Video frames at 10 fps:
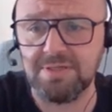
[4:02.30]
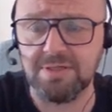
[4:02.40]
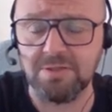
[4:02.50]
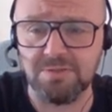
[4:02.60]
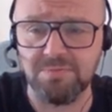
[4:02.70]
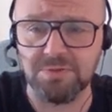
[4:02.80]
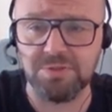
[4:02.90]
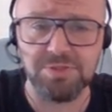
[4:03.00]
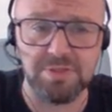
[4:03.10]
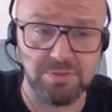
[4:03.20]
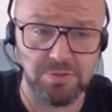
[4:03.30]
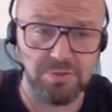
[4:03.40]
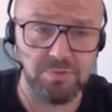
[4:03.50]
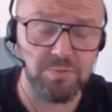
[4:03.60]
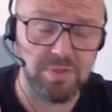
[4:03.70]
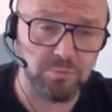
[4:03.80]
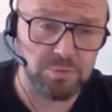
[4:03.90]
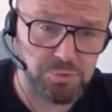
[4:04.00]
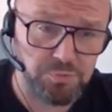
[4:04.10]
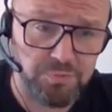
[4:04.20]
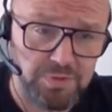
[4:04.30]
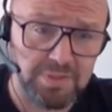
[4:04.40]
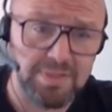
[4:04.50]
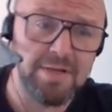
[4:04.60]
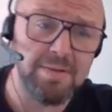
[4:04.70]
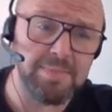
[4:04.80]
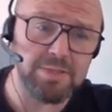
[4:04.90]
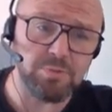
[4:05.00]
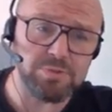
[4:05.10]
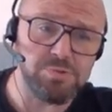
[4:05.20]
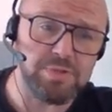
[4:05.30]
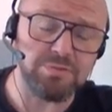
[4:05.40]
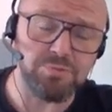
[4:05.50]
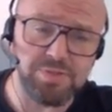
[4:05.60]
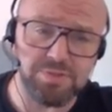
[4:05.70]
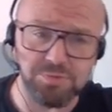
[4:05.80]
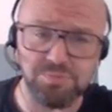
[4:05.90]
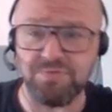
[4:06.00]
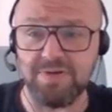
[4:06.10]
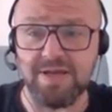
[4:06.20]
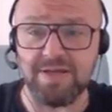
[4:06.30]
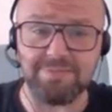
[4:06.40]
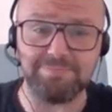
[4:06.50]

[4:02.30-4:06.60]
cost for this channel? Sorry, not what you feel, but what you can research with AI.